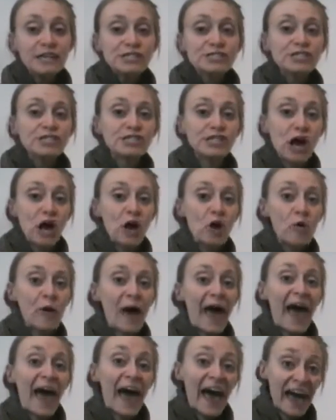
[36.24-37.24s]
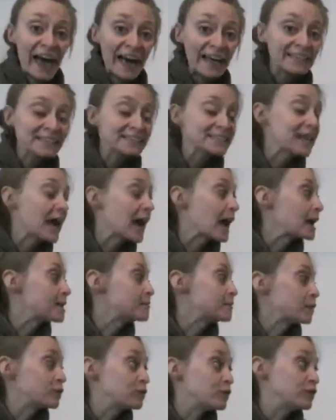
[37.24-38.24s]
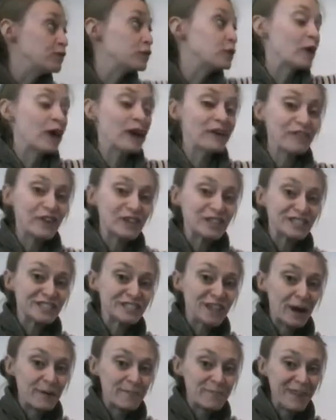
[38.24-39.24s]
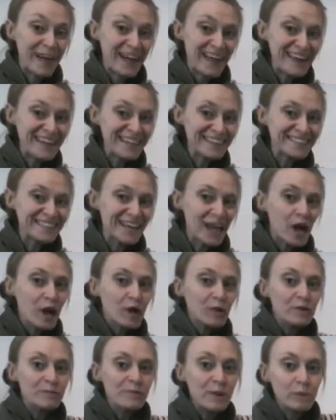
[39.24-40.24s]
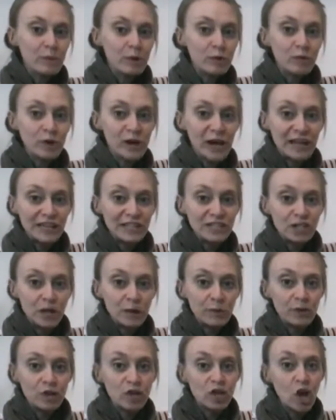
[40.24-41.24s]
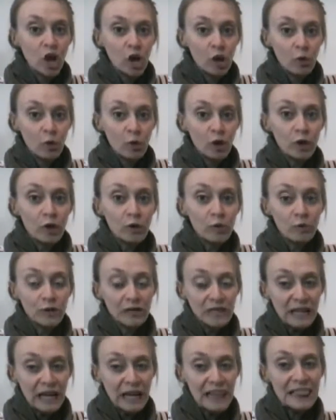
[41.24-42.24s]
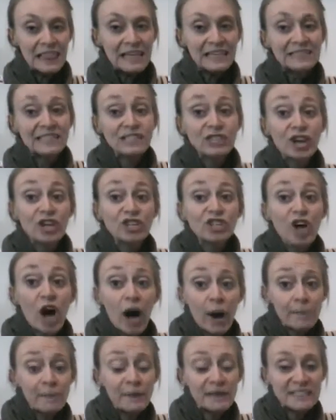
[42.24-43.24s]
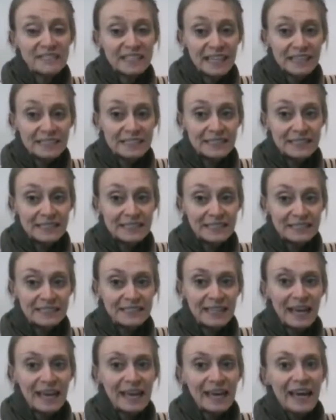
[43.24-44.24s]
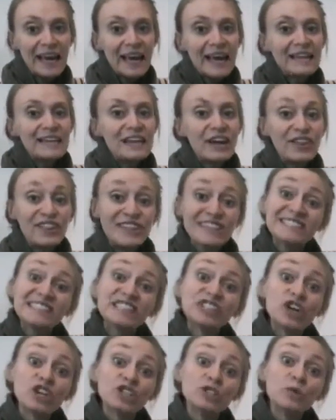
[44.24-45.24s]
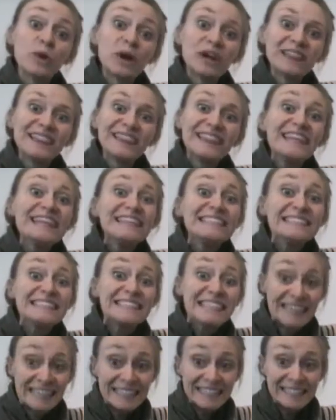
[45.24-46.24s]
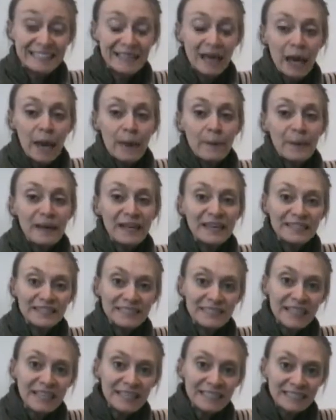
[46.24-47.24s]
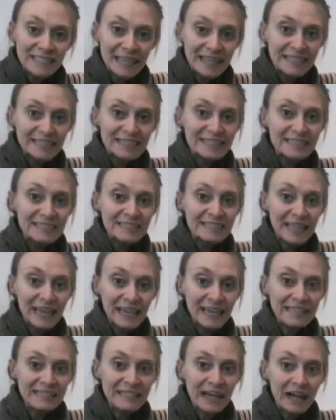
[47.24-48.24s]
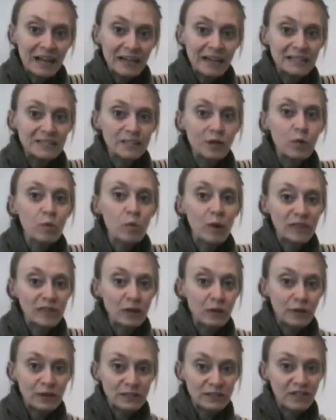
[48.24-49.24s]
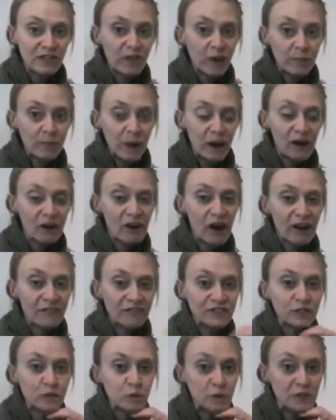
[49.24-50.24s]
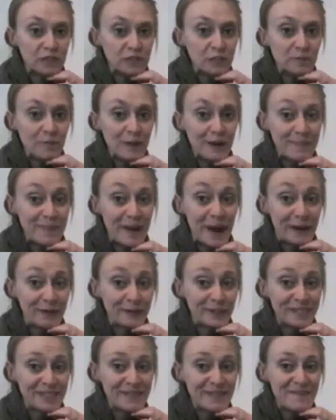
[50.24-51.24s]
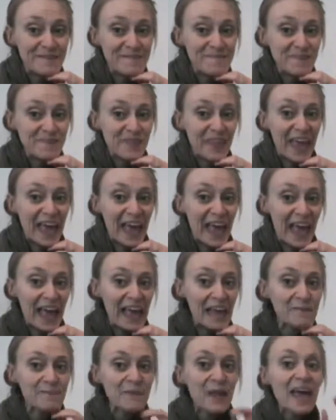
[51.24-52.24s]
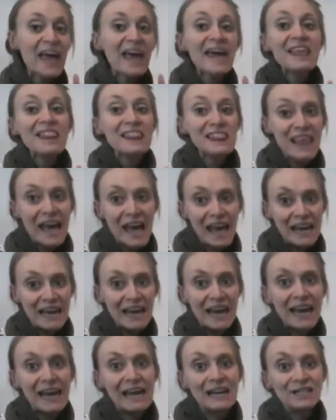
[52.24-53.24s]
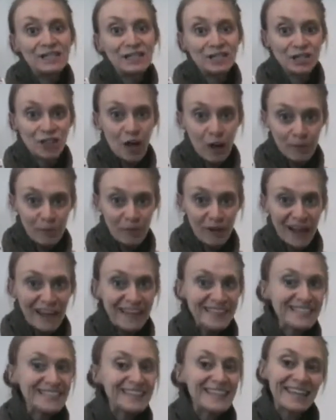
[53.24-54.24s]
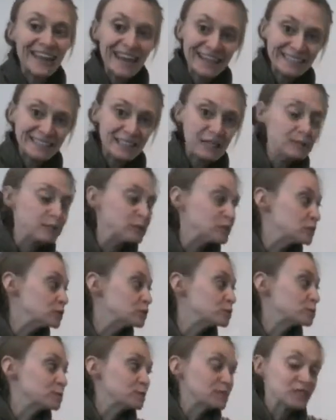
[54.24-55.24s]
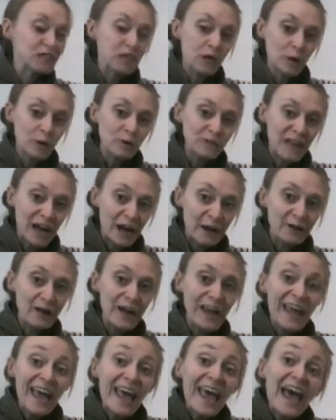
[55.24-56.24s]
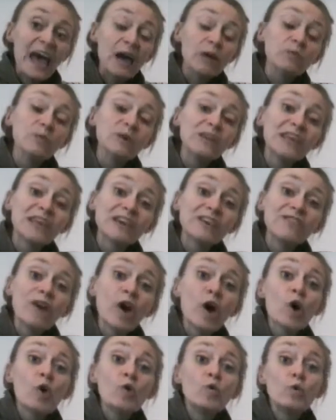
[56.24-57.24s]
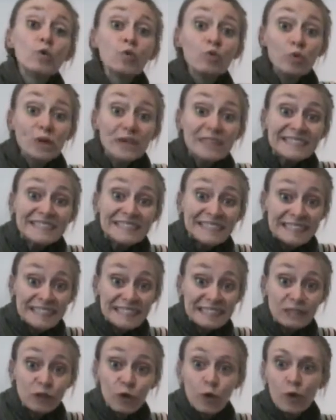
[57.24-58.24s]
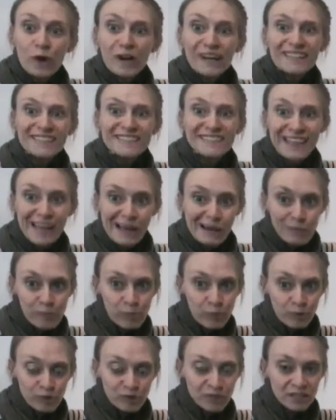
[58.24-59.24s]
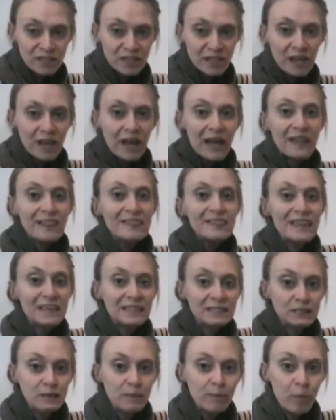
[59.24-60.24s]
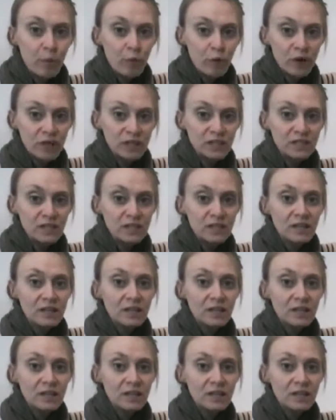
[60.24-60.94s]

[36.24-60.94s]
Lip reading: So as a review of our stoplight, remember we're going to start with go, green. This is our topic sentence. Now this is also our thesis, because this sentence is going to tell us what the rest of our paragraph is going to be about. Okay? Then in a stoplight, the next thing we do is we slow down and we give reasons or examples that support